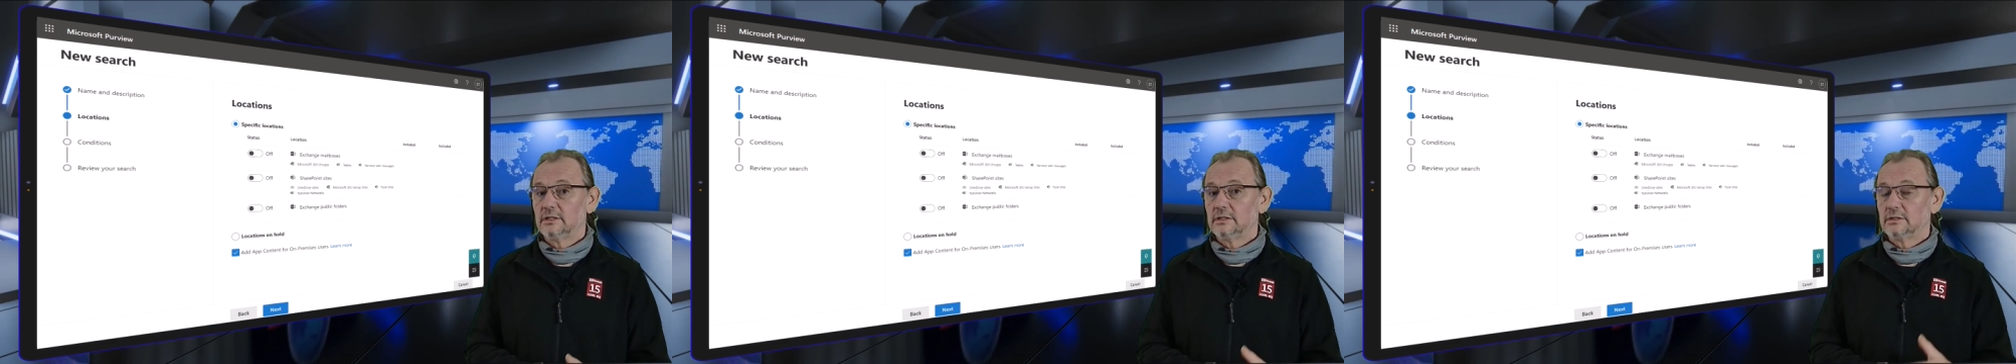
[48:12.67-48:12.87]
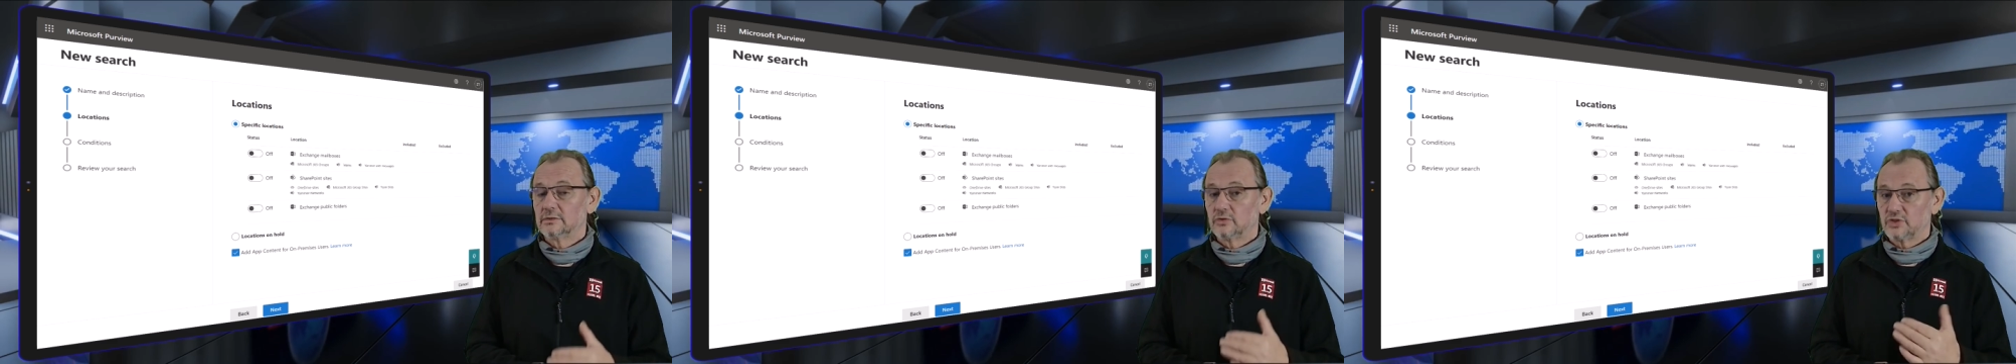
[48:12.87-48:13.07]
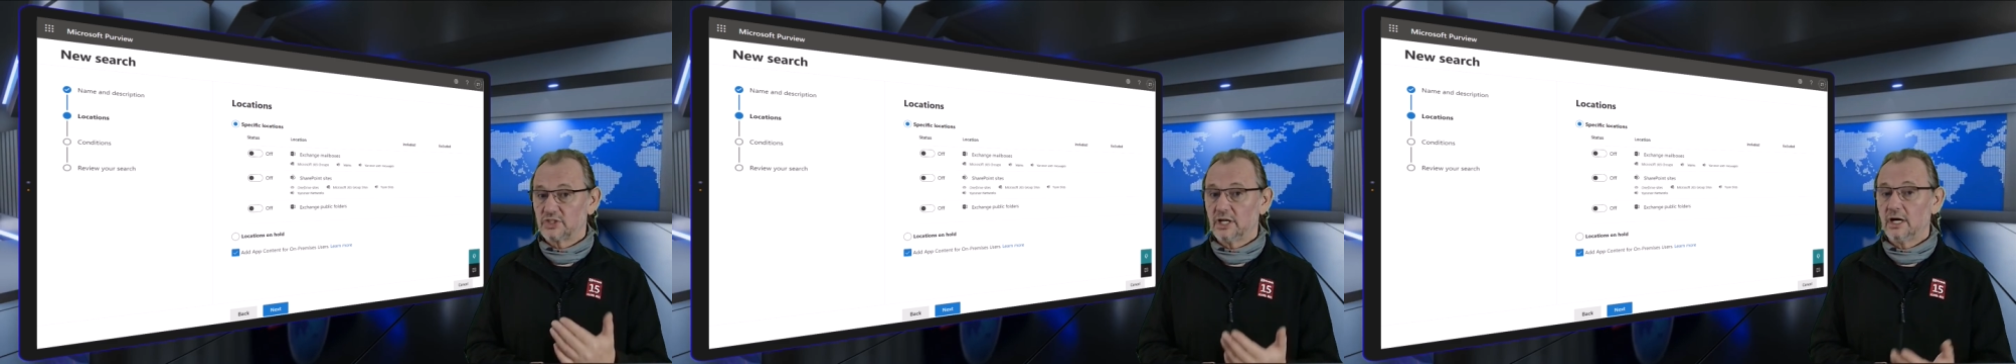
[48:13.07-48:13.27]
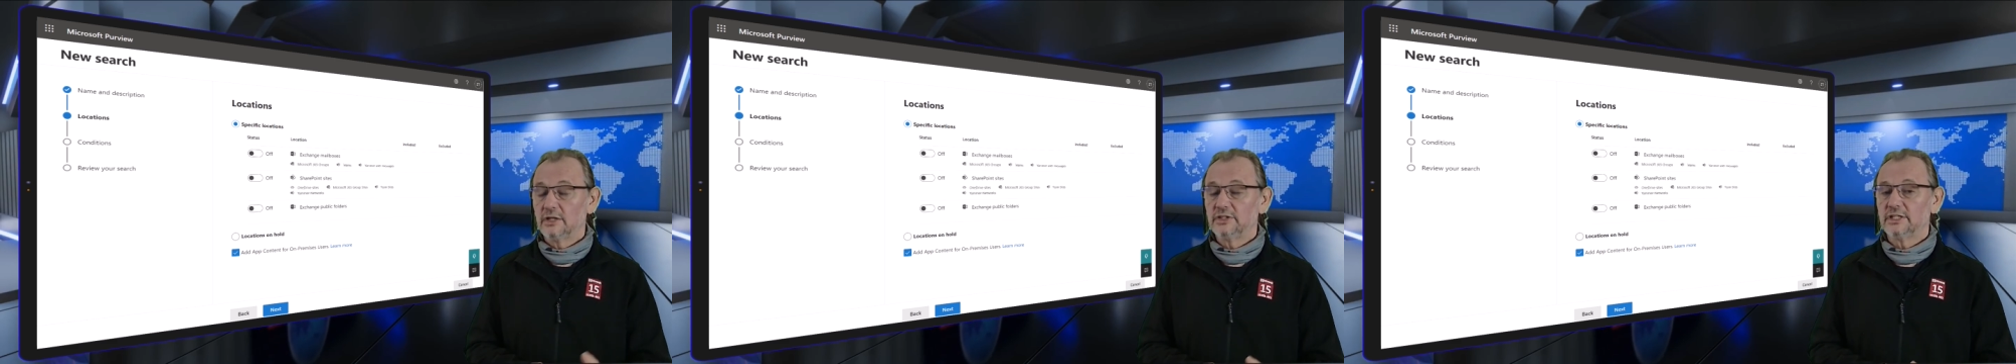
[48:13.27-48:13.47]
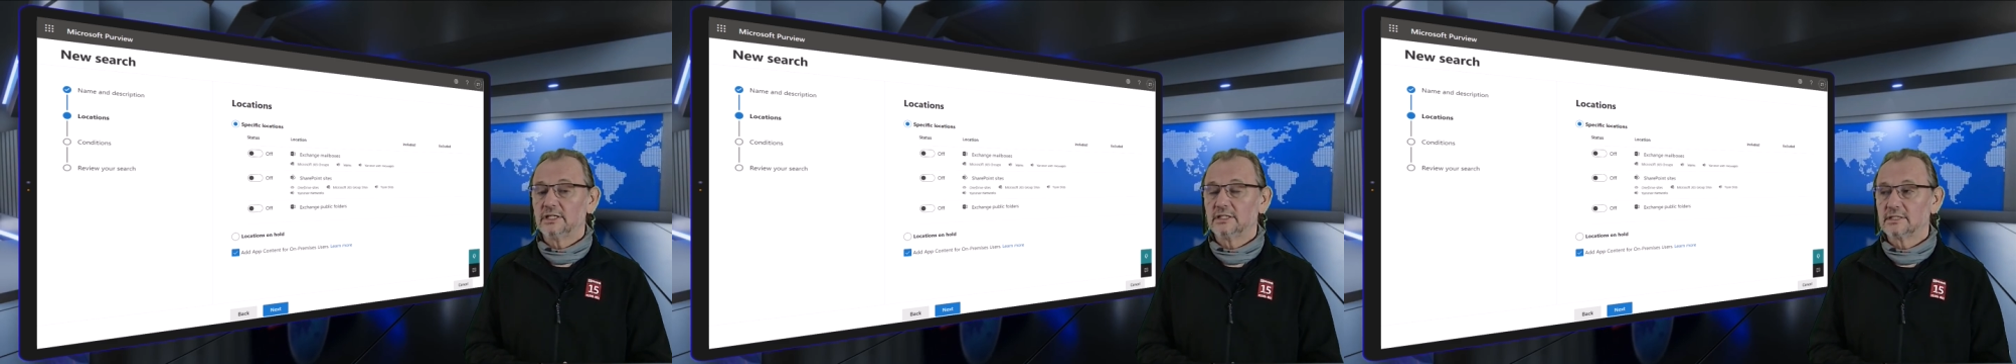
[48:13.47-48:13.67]

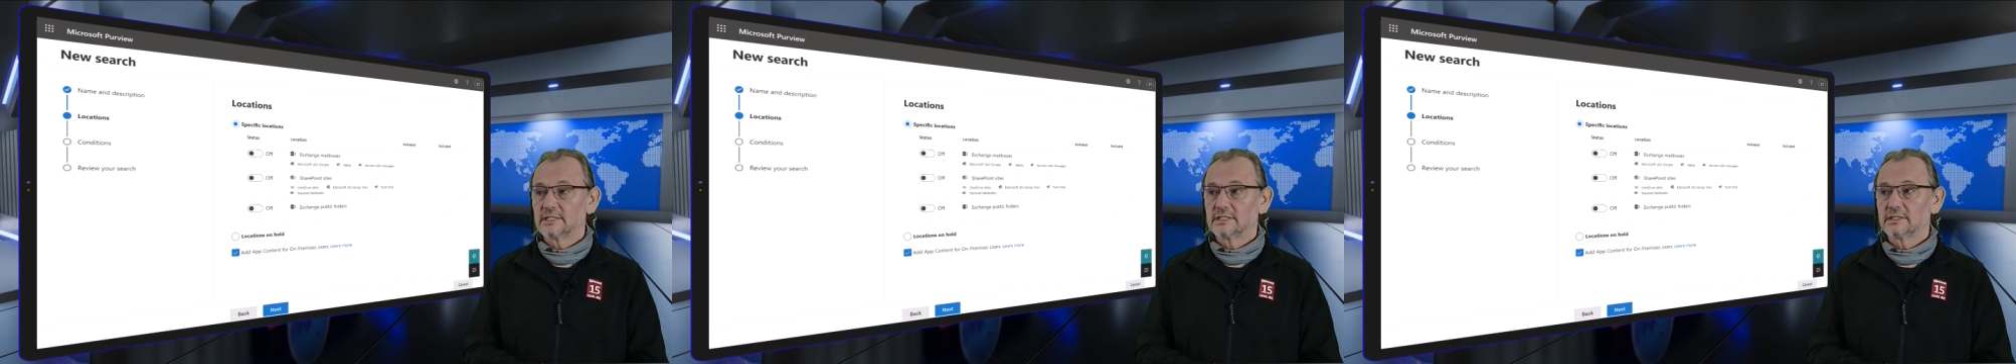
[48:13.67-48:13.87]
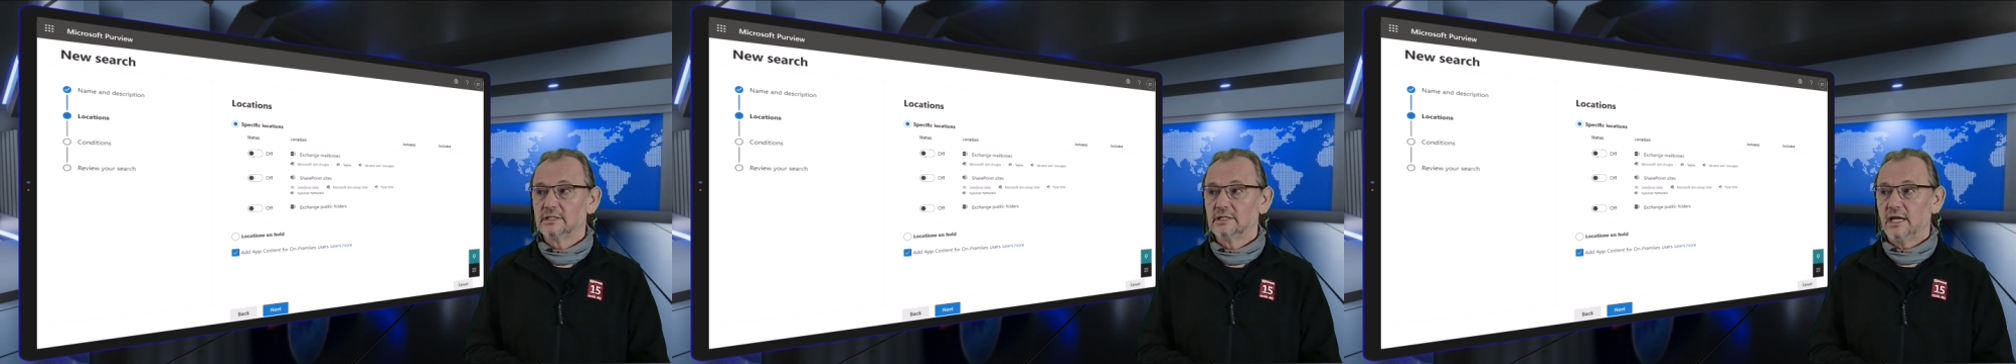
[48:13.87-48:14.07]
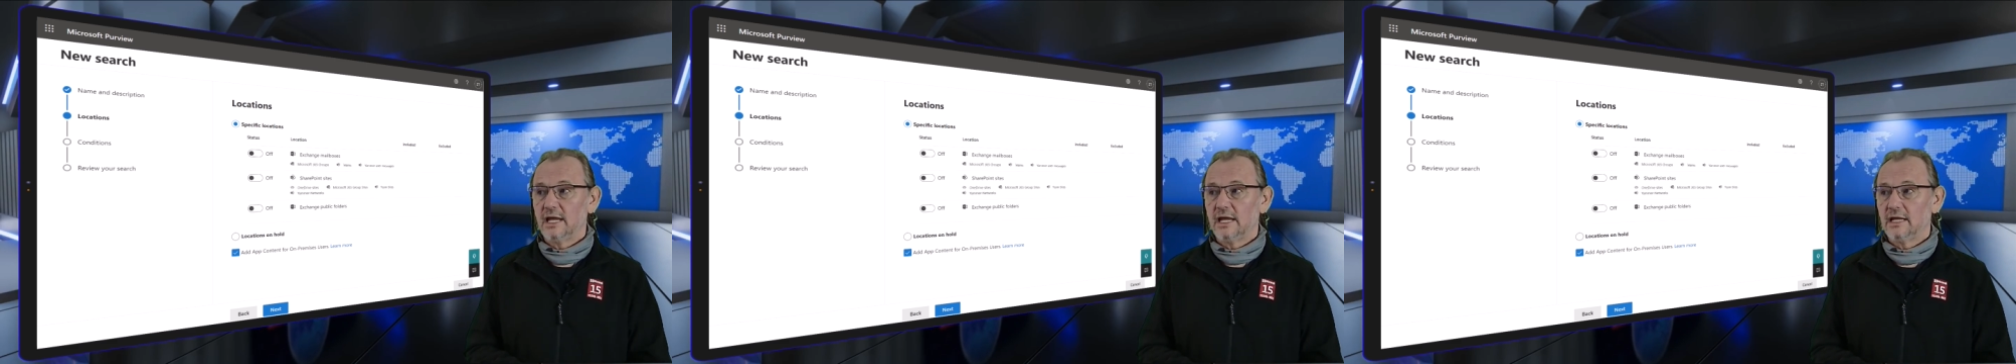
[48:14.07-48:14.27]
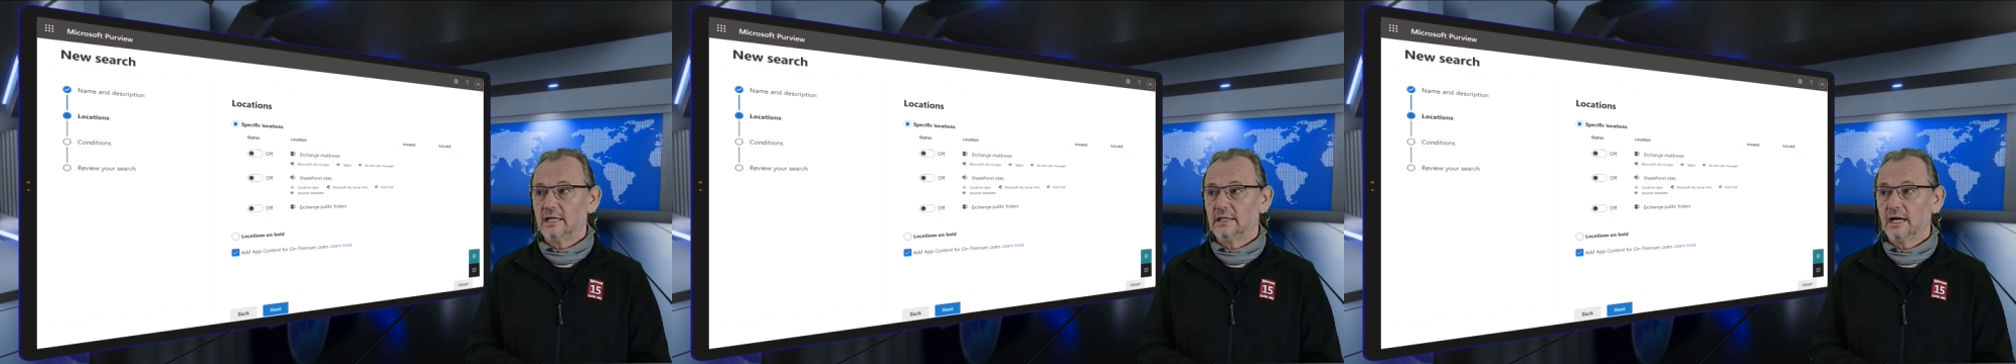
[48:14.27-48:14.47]
custodians and